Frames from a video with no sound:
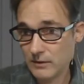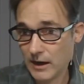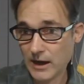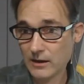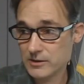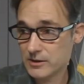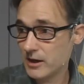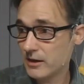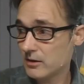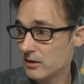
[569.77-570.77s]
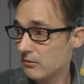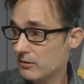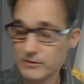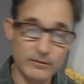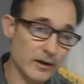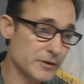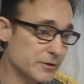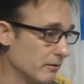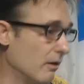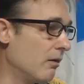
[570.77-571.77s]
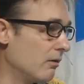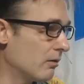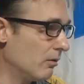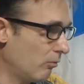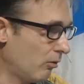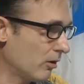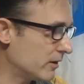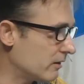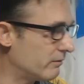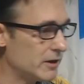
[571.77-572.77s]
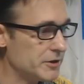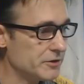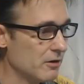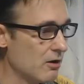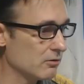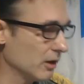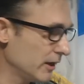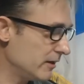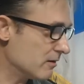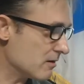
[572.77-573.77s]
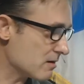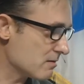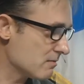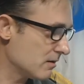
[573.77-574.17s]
Alexander was a very strong warrior, very strong leader.